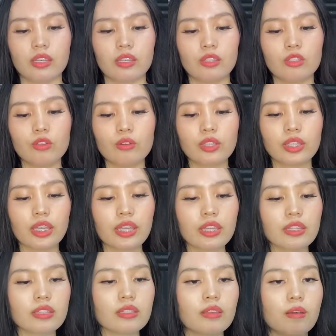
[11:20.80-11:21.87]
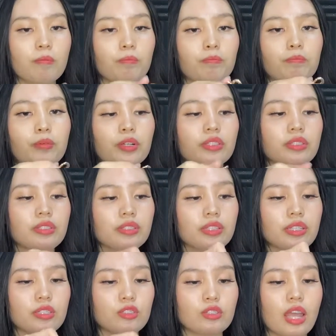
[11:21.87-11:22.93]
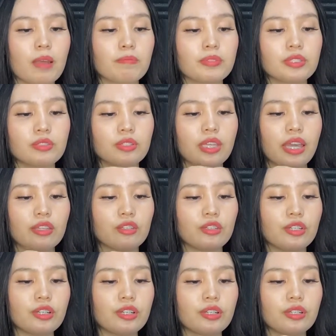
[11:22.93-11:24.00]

You can put the straps together,